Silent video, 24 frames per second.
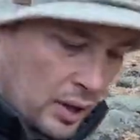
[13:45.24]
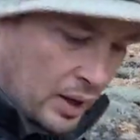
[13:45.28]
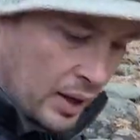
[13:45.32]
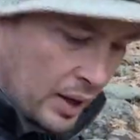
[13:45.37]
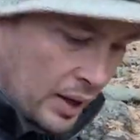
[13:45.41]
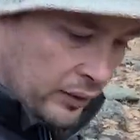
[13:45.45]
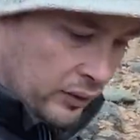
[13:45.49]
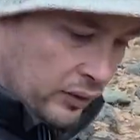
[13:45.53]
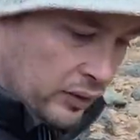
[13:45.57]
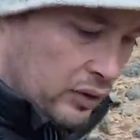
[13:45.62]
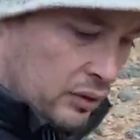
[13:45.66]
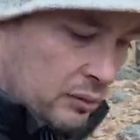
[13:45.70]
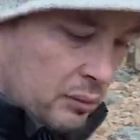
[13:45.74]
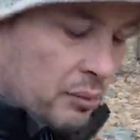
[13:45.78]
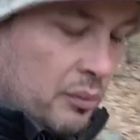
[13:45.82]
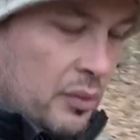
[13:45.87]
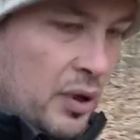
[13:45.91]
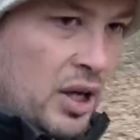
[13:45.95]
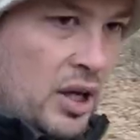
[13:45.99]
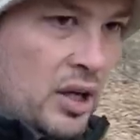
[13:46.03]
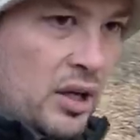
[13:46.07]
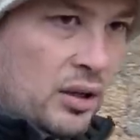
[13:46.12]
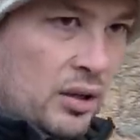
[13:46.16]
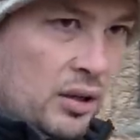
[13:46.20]
as the
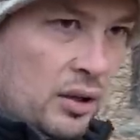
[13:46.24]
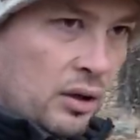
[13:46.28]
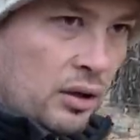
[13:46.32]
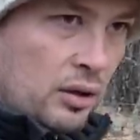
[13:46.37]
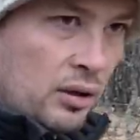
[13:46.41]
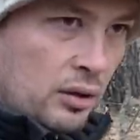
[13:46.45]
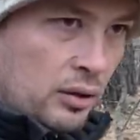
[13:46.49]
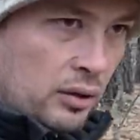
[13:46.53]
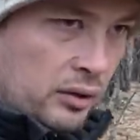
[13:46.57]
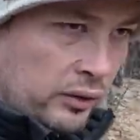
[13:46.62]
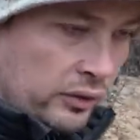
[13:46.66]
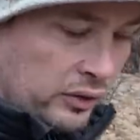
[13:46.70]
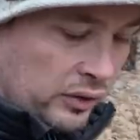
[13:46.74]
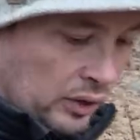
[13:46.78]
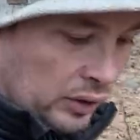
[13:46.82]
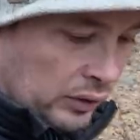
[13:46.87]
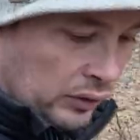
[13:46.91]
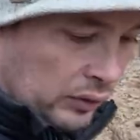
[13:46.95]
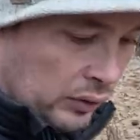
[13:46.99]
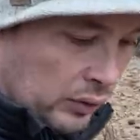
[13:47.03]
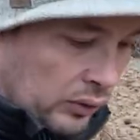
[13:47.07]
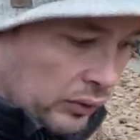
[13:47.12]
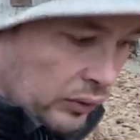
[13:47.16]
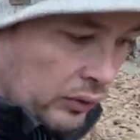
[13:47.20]
main
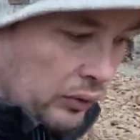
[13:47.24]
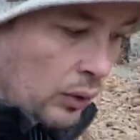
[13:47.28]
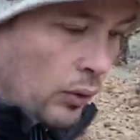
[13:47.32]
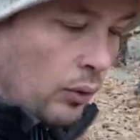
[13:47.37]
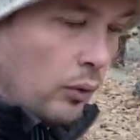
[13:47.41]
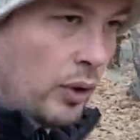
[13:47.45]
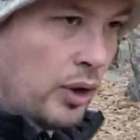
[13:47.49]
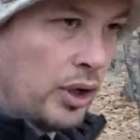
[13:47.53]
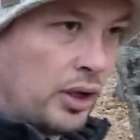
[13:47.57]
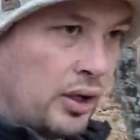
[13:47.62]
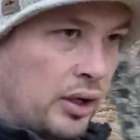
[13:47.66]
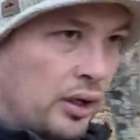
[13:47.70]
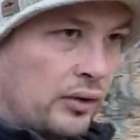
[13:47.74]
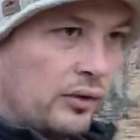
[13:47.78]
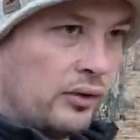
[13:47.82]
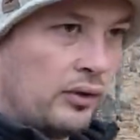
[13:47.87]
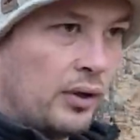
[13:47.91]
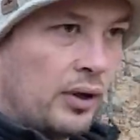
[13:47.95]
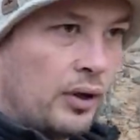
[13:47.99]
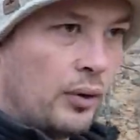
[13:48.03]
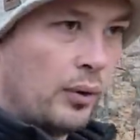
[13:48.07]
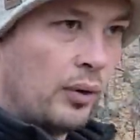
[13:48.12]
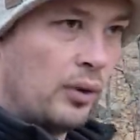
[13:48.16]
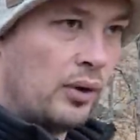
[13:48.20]
sensor. So when it gets
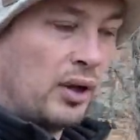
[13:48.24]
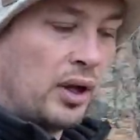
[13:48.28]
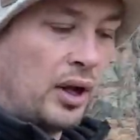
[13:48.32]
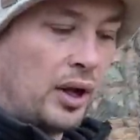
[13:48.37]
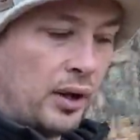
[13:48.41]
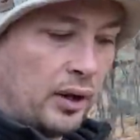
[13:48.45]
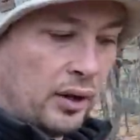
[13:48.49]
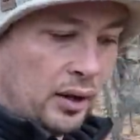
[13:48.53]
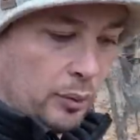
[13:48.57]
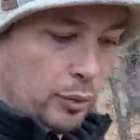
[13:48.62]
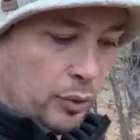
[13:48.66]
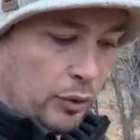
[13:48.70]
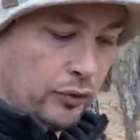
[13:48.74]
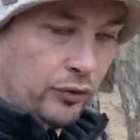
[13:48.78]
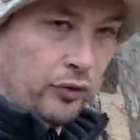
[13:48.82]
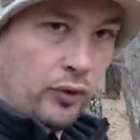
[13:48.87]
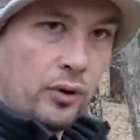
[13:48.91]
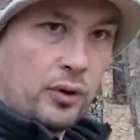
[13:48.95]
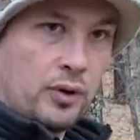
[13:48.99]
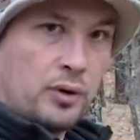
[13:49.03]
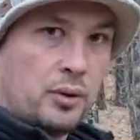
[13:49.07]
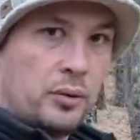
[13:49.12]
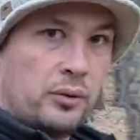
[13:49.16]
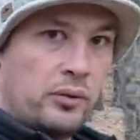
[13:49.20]
lower light, I
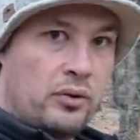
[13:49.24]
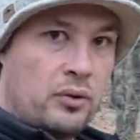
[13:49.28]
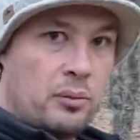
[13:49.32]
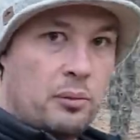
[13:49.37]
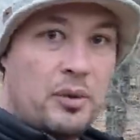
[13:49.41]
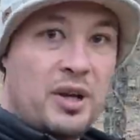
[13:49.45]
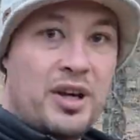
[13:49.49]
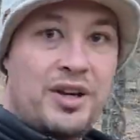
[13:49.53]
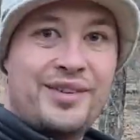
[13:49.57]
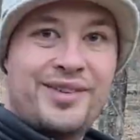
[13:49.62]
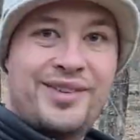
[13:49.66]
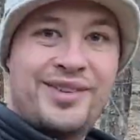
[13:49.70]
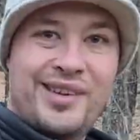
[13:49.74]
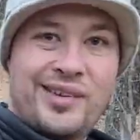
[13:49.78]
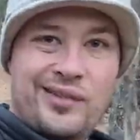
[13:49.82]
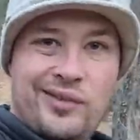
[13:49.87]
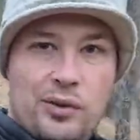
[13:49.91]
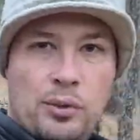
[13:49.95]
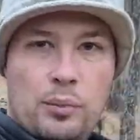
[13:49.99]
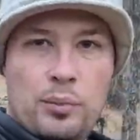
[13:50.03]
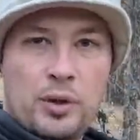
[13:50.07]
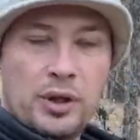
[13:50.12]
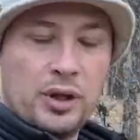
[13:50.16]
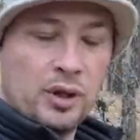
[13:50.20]
prefer to use the main
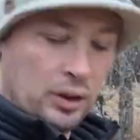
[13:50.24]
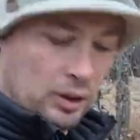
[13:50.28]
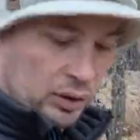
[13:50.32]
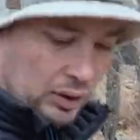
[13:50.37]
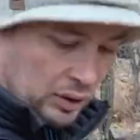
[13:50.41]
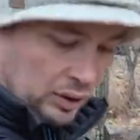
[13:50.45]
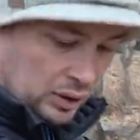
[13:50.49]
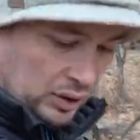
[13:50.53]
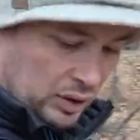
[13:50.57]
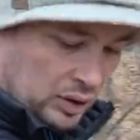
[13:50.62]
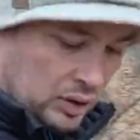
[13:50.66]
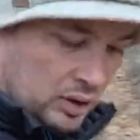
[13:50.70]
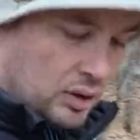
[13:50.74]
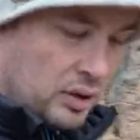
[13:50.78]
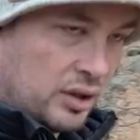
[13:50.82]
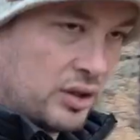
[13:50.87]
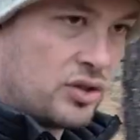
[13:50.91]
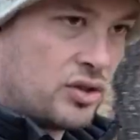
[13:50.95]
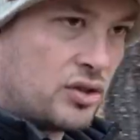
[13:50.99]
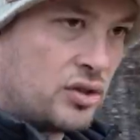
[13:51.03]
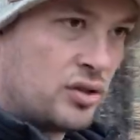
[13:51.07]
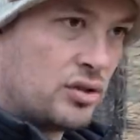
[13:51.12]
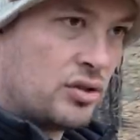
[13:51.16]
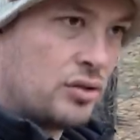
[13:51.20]
sensor, but
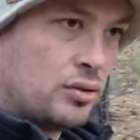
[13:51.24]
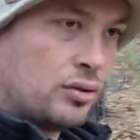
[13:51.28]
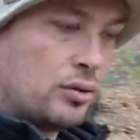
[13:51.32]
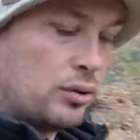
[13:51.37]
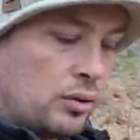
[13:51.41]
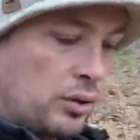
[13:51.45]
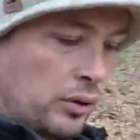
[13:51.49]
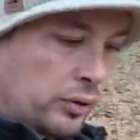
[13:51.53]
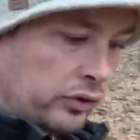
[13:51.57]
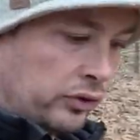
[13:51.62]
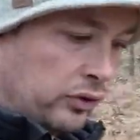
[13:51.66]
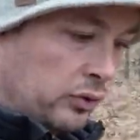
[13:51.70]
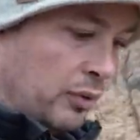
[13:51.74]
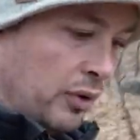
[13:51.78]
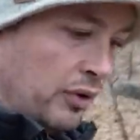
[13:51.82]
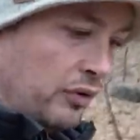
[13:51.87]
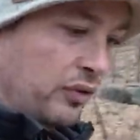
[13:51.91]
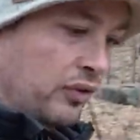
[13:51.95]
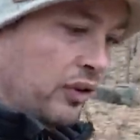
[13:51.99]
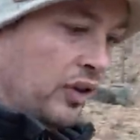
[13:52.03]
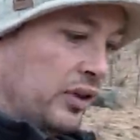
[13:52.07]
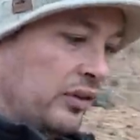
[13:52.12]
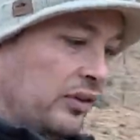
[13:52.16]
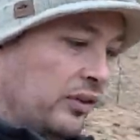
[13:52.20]
that's just too close to my
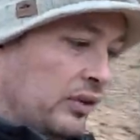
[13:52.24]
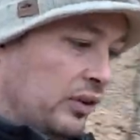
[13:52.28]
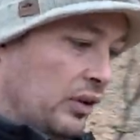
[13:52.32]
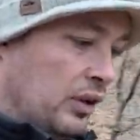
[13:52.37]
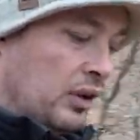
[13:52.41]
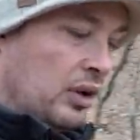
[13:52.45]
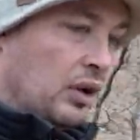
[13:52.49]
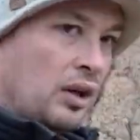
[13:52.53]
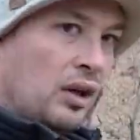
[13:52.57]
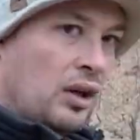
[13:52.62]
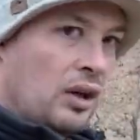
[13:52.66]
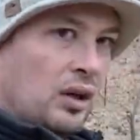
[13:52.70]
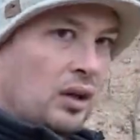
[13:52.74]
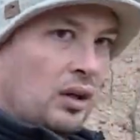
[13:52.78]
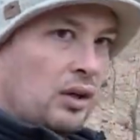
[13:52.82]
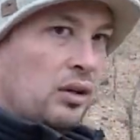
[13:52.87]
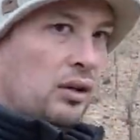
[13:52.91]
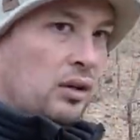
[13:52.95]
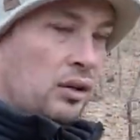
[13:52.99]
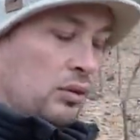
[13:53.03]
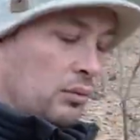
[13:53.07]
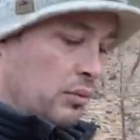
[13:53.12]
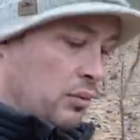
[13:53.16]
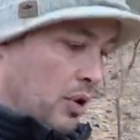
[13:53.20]
face.
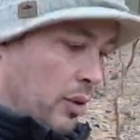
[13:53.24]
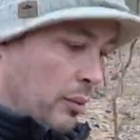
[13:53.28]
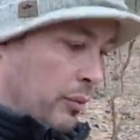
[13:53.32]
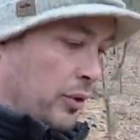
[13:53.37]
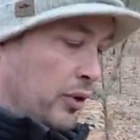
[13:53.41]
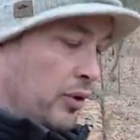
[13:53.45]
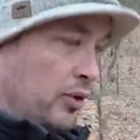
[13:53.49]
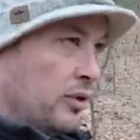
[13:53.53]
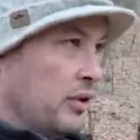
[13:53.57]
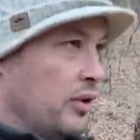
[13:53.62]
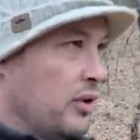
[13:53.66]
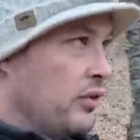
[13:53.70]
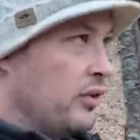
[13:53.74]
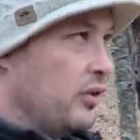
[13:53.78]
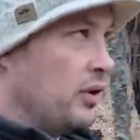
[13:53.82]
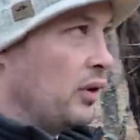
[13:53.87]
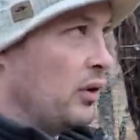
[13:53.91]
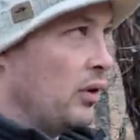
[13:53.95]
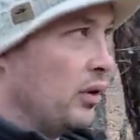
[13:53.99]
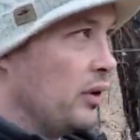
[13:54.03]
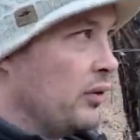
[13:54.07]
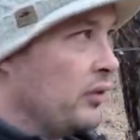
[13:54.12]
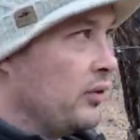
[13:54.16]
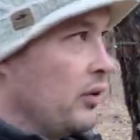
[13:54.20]
I'm not putting this thing
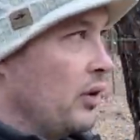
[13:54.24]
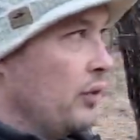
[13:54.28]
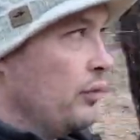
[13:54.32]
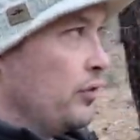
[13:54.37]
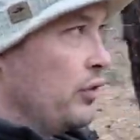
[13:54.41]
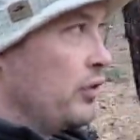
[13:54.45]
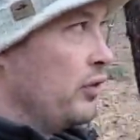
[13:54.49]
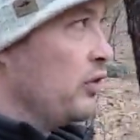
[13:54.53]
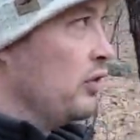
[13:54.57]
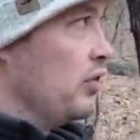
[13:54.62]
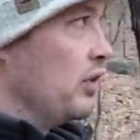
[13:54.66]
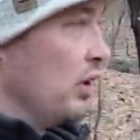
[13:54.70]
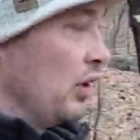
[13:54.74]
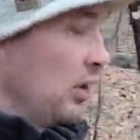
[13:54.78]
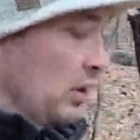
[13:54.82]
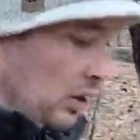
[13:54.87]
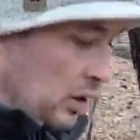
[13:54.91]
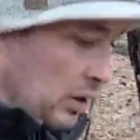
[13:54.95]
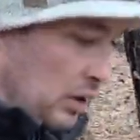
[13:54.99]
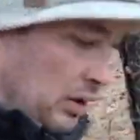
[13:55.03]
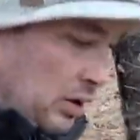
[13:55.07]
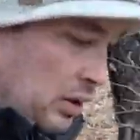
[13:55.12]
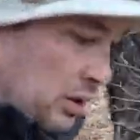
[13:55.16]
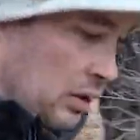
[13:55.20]
on a selfie stick.
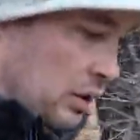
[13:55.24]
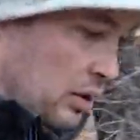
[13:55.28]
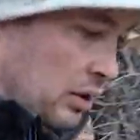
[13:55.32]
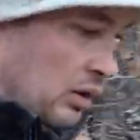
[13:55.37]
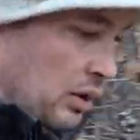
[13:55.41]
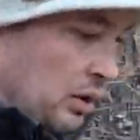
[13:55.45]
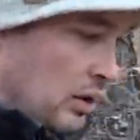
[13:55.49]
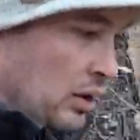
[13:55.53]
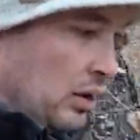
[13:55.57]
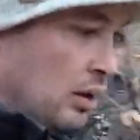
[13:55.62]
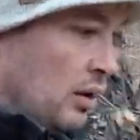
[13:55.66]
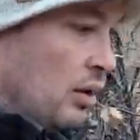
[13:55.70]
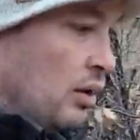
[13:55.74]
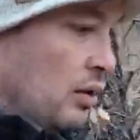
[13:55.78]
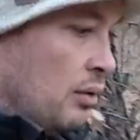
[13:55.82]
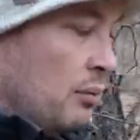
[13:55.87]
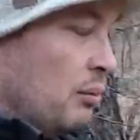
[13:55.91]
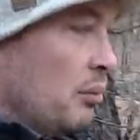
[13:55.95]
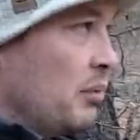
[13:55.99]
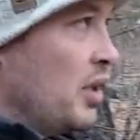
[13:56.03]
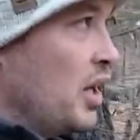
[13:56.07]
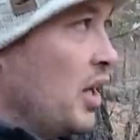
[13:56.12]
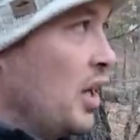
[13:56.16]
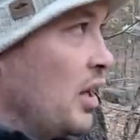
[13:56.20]

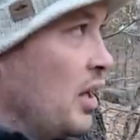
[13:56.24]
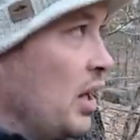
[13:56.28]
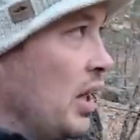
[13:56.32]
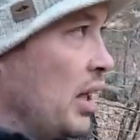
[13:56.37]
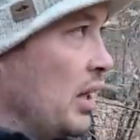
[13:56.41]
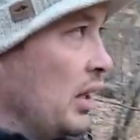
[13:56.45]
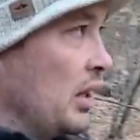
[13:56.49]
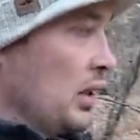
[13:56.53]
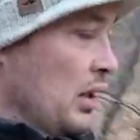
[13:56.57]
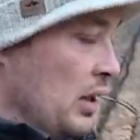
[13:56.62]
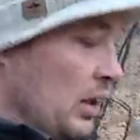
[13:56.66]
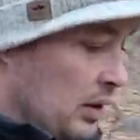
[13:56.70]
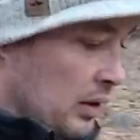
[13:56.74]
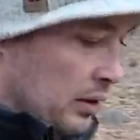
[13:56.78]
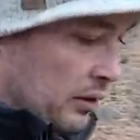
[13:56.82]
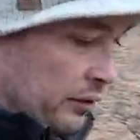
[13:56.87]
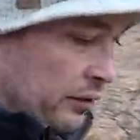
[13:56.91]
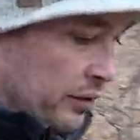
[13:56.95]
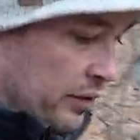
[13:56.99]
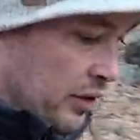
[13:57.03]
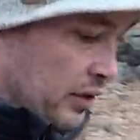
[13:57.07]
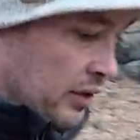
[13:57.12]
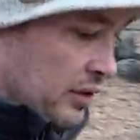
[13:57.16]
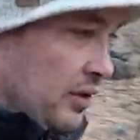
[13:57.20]
Man, I
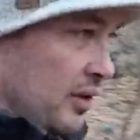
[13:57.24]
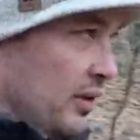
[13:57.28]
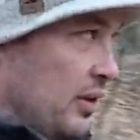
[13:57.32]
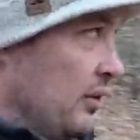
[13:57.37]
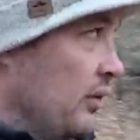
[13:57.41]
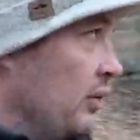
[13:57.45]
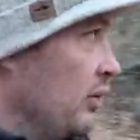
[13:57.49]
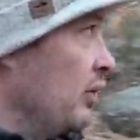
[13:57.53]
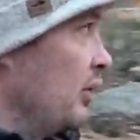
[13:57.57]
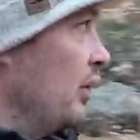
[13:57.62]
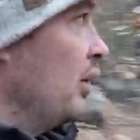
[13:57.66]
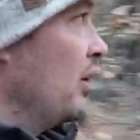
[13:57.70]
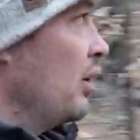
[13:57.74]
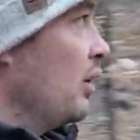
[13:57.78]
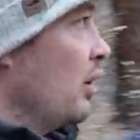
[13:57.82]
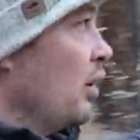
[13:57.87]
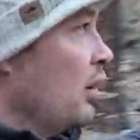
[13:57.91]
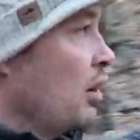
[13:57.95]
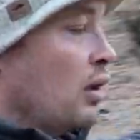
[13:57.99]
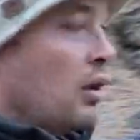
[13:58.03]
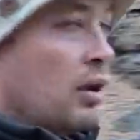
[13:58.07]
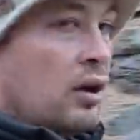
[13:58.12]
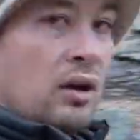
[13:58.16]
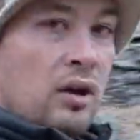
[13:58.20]
love this.
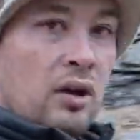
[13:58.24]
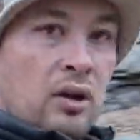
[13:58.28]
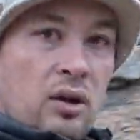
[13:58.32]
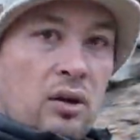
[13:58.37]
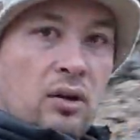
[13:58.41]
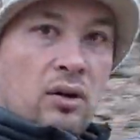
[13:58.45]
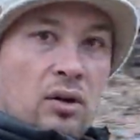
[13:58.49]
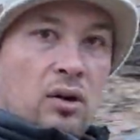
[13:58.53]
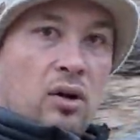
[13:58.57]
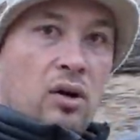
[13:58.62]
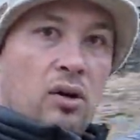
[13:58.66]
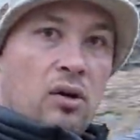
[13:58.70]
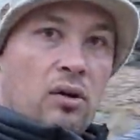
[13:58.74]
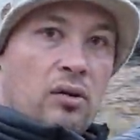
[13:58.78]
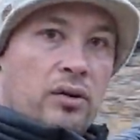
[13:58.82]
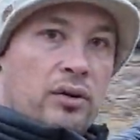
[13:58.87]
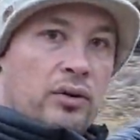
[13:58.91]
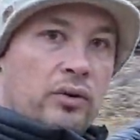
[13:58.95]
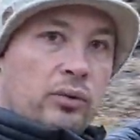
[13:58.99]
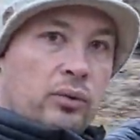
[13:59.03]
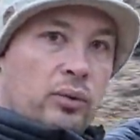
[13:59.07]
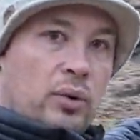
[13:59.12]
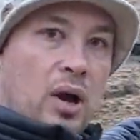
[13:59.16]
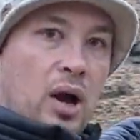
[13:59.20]
All of
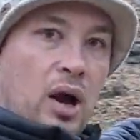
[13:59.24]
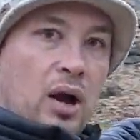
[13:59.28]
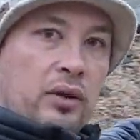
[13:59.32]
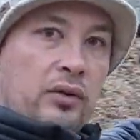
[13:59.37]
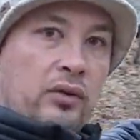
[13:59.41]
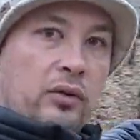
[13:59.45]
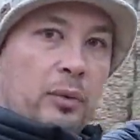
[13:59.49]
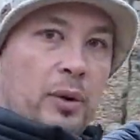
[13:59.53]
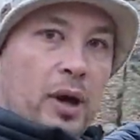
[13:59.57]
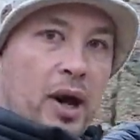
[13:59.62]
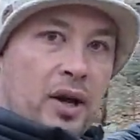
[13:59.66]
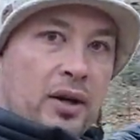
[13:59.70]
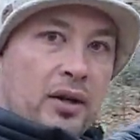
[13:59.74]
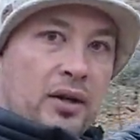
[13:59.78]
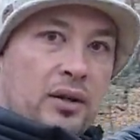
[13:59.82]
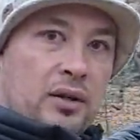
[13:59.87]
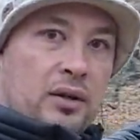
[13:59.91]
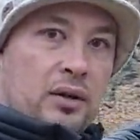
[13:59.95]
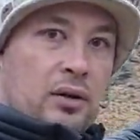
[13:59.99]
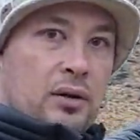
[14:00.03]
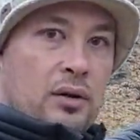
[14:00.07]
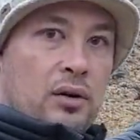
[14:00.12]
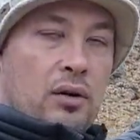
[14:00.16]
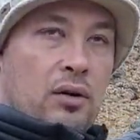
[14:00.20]
these rocks back
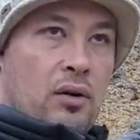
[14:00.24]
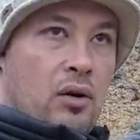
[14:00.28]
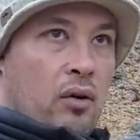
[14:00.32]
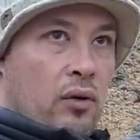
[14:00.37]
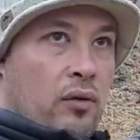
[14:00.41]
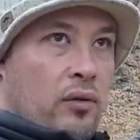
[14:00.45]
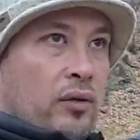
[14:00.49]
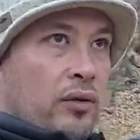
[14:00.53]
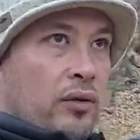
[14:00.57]
here, all of